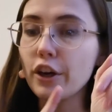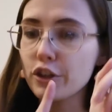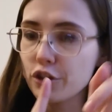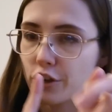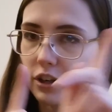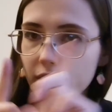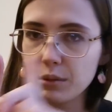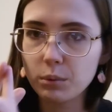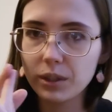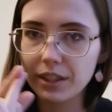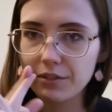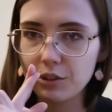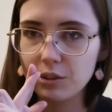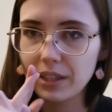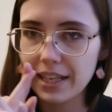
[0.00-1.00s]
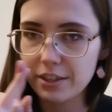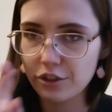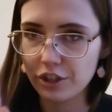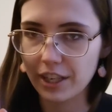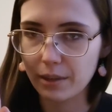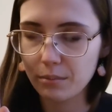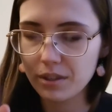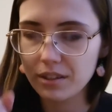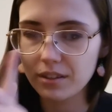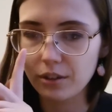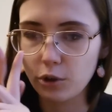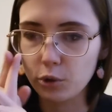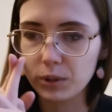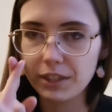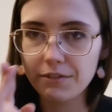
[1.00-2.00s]
Sure, it will give you less gems,
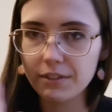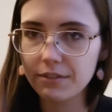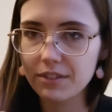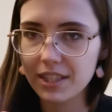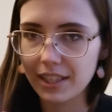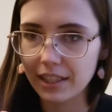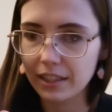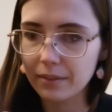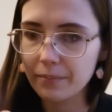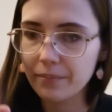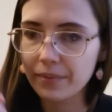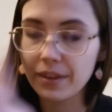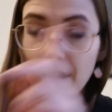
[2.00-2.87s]
only 15,